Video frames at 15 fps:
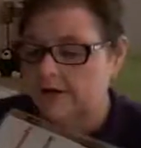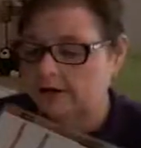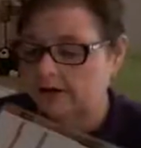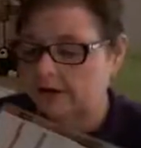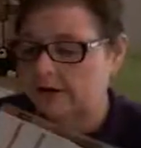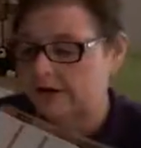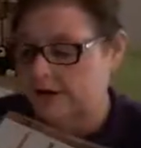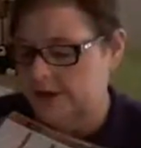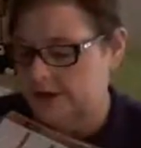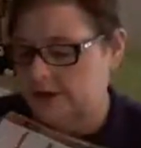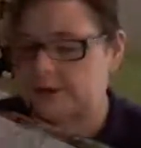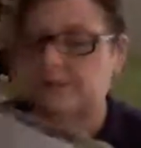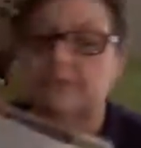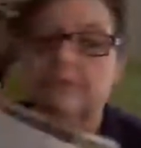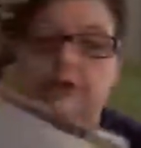It's
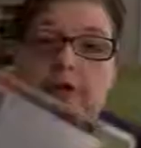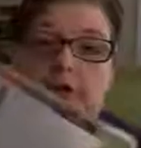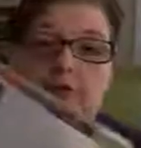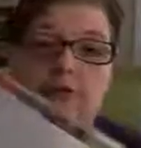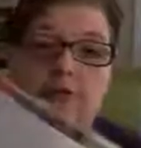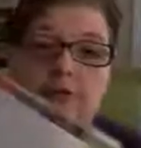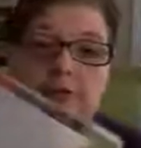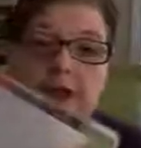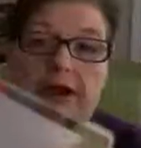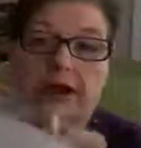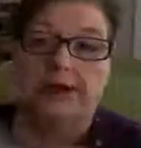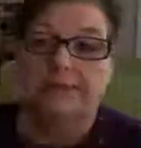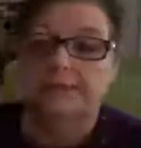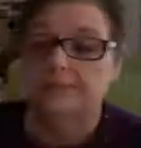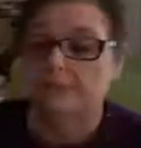just really cool
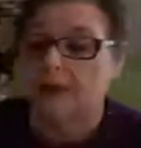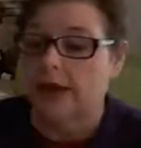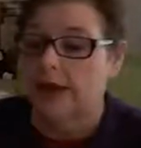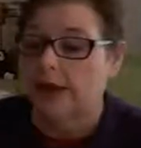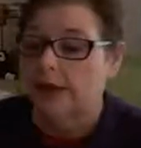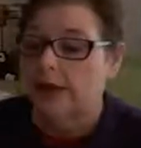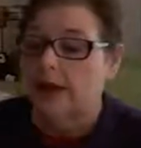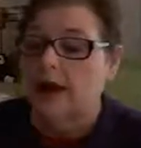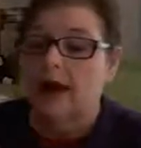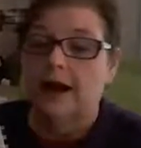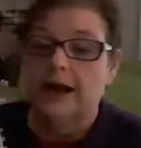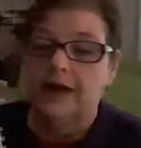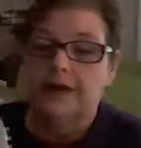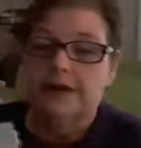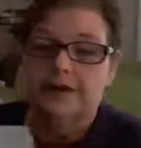planning. I
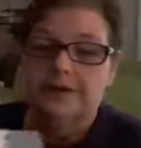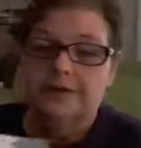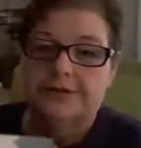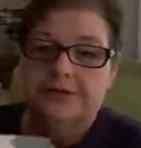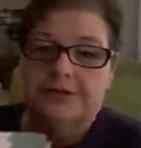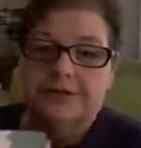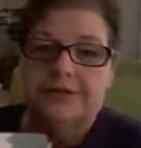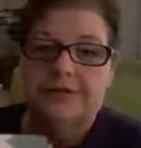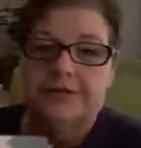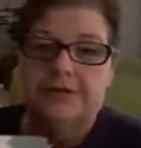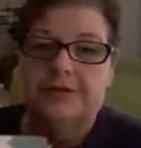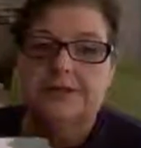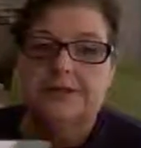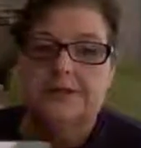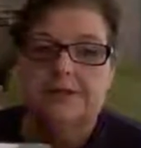didn't use this. This
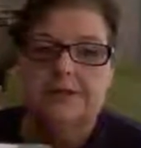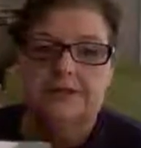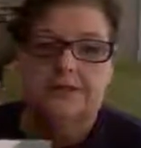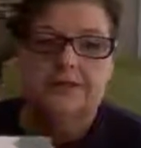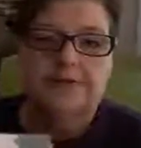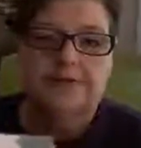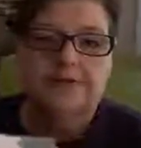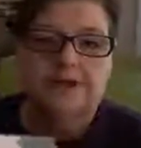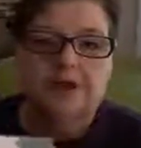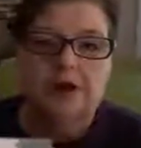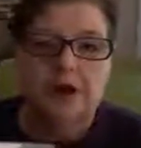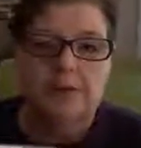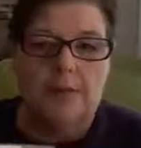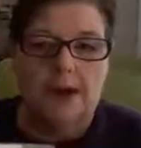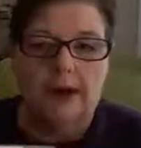is the first year I
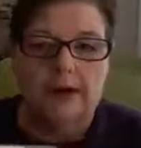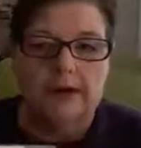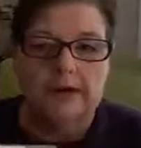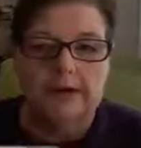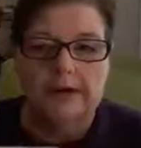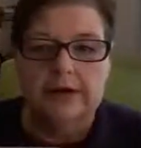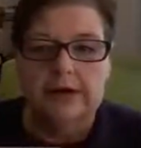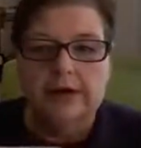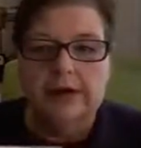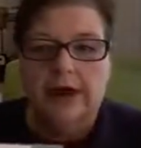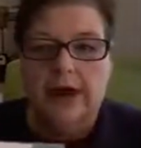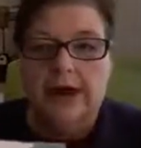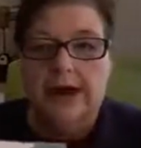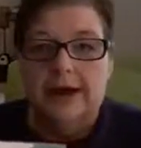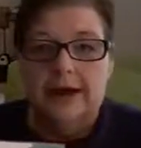bought it,
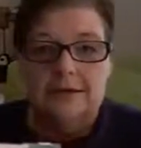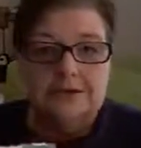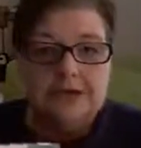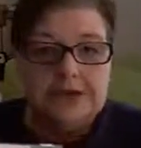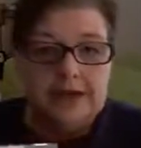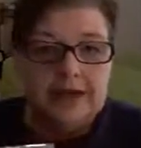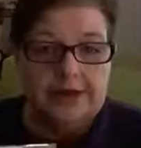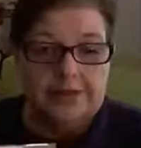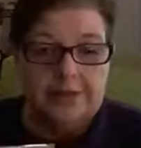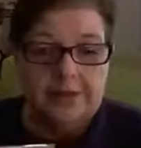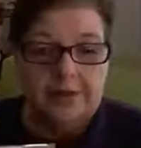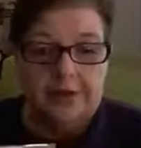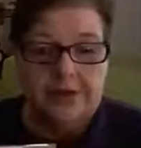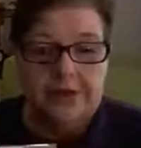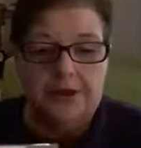and I never did anything
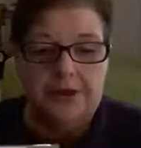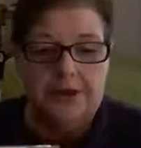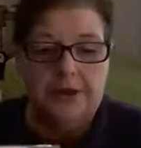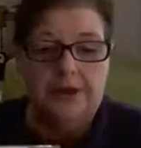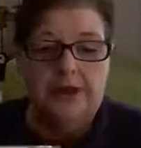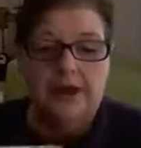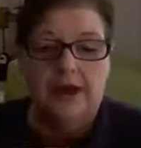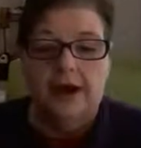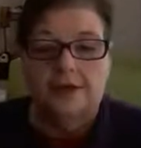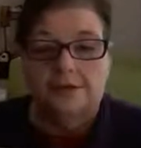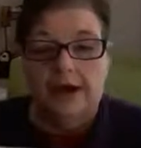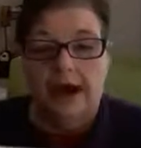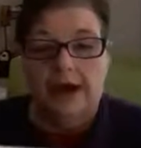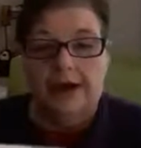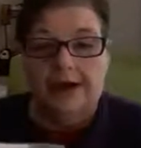with it. I've
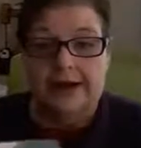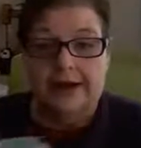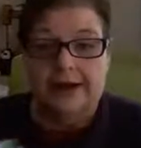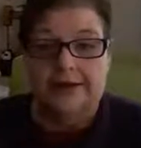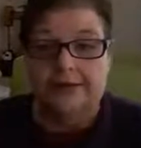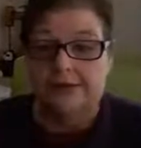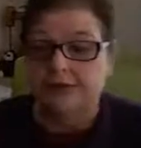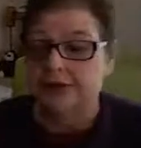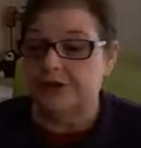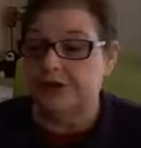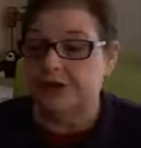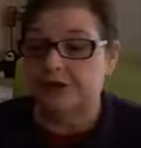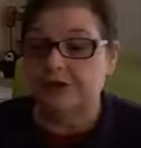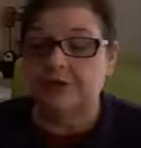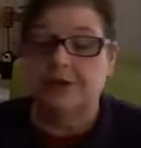got it again this
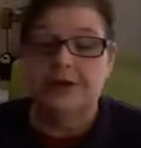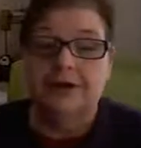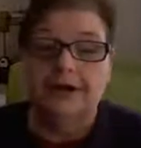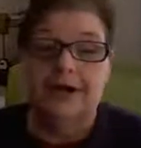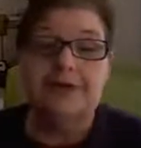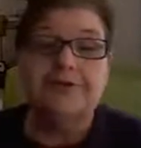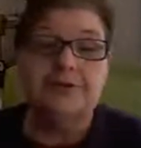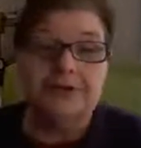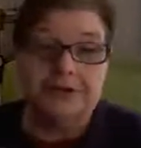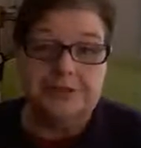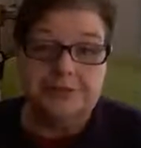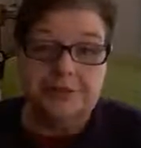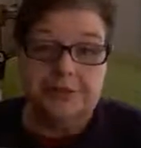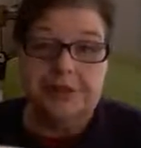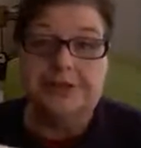year, and trust
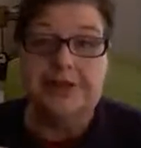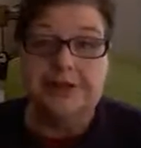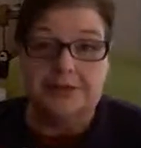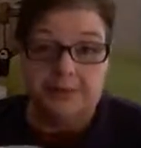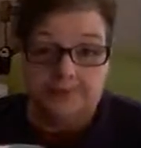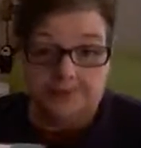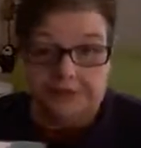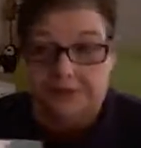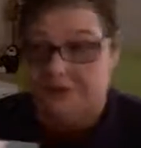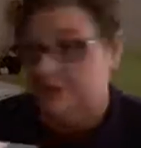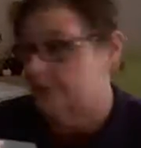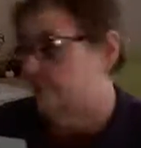me, it's getting filled.